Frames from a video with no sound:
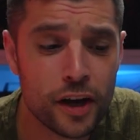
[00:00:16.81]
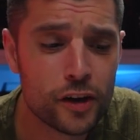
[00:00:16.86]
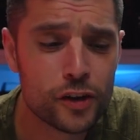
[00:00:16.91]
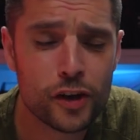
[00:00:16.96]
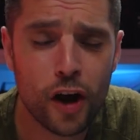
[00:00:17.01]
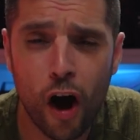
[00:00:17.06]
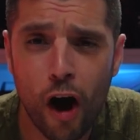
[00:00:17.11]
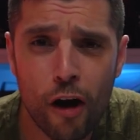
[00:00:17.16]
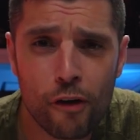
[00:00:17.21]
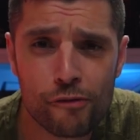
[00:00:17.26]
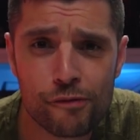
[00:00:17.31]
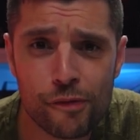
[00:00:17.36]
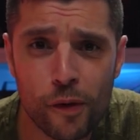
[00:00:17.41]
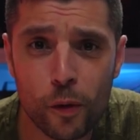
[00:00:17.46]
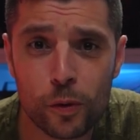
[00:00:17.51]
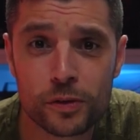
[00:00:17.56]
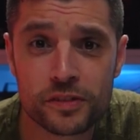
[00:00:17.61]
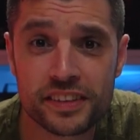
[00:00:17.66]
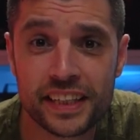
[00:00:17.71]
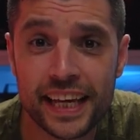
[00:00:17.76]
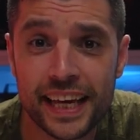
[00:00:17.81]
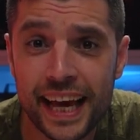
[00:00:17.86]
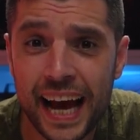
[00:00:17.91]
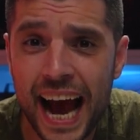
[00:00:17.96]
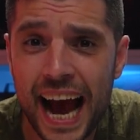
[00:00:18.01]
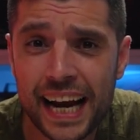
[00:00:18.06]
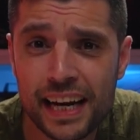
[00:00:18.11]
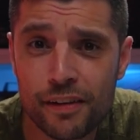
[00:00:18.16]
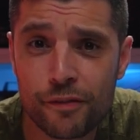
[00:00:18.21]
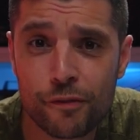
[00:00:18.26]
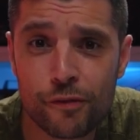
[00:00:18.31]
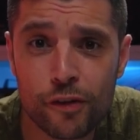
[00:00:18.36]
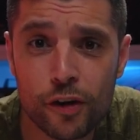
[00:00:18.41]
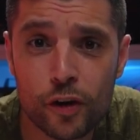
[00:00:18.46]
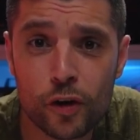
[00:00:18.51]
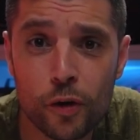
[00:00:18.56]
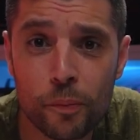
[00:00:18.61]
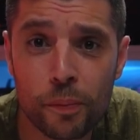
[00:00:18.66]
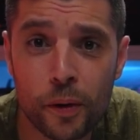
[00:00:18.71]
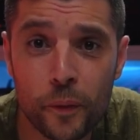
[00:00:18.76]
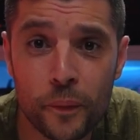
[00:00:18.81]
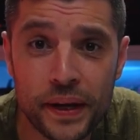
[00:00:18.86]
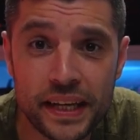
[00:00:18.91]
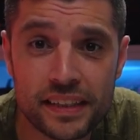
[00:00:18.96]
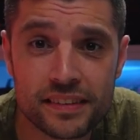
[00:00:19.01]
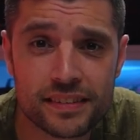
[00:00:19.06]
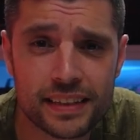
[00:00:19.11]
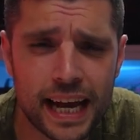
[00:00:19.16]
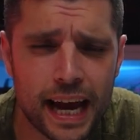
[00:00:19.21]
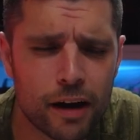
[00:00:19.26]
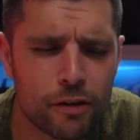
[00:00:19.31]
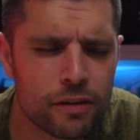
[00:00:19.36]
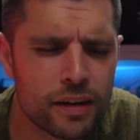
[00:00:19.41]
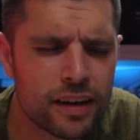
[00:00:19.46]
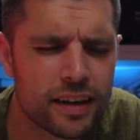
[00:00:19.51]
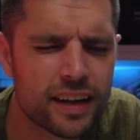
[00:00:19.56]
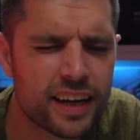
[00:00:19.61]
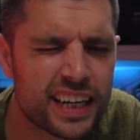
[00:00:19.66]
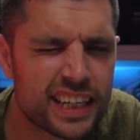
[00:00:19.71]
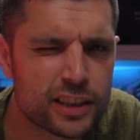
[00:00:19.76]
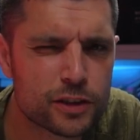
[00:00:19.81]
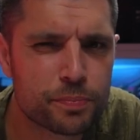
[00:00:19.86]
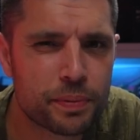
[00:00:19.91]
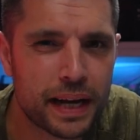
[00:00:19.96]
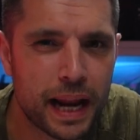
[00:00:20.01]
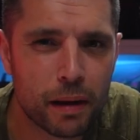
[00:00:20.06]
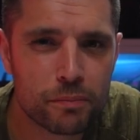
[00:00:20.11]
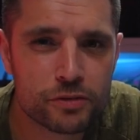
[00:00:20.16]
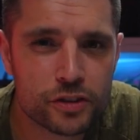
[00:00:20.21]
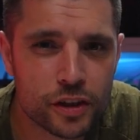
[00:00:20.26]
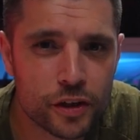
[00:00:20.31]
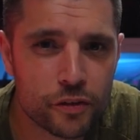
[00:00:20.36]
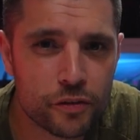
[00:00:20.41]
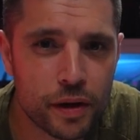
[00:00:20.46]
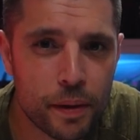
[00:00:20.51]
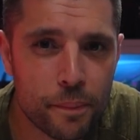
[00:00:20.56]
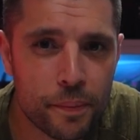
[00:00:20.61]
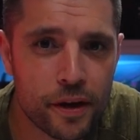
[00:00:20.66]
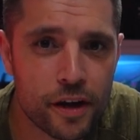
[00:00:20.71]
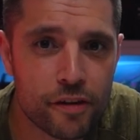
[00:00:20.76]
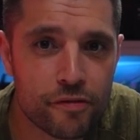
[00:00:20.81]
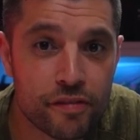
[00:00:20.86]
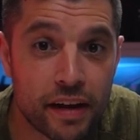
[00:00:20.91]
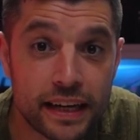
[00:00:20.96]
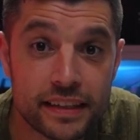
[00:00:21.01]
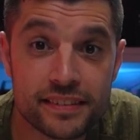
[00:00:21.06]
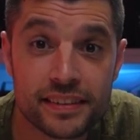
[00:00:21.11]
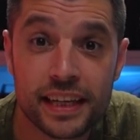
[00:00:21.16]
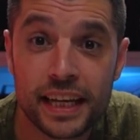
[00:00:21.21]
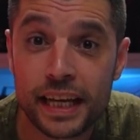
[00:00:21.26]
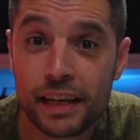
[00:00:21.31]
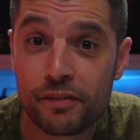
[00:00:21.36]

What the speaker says: Can't fault it, had it for a couple of weeks now and it's been absolutely perfect.